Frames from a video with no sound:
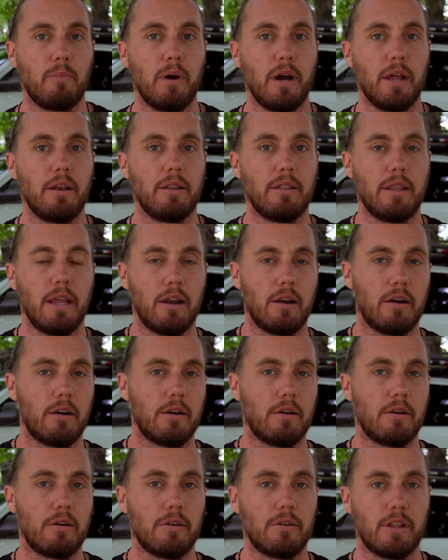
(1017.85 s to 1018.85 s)
but
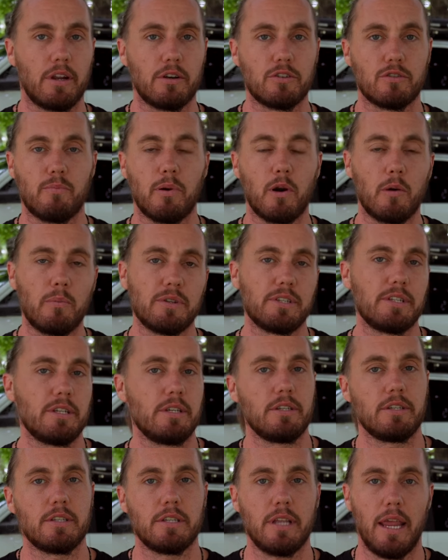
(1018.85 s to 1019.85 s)
there, there's
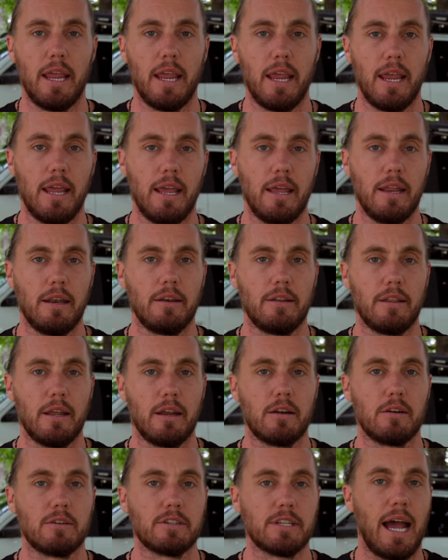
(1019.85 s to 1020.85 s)
purposes and
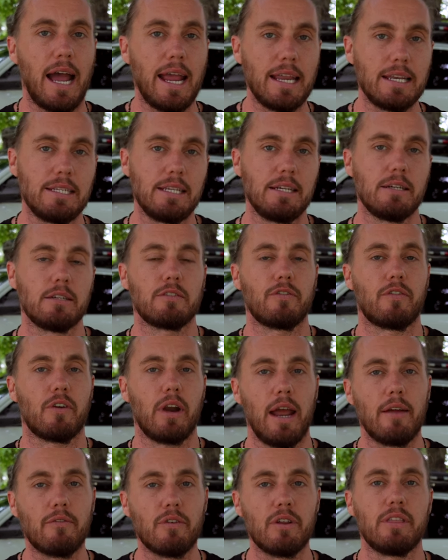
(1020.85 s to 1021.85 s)
there's ideas
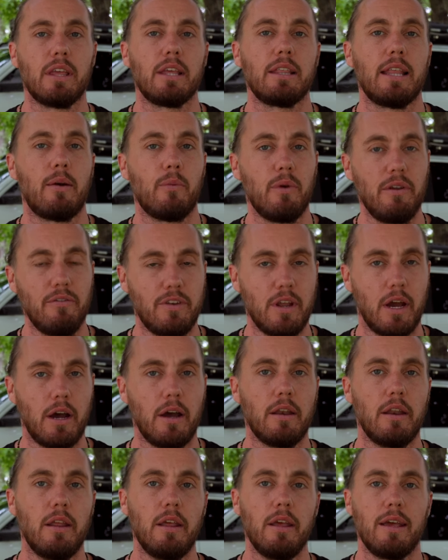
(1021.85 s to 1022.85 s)
for everything that we've
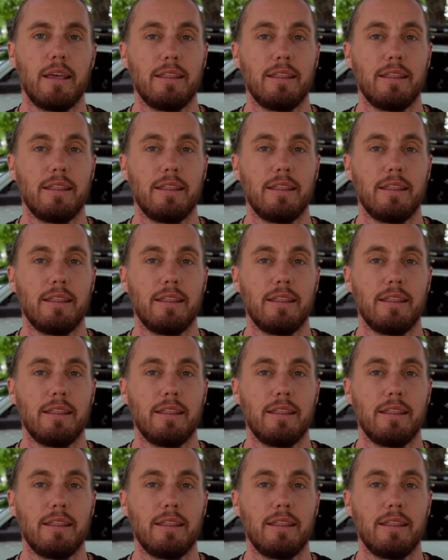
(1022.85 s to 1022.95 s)
done.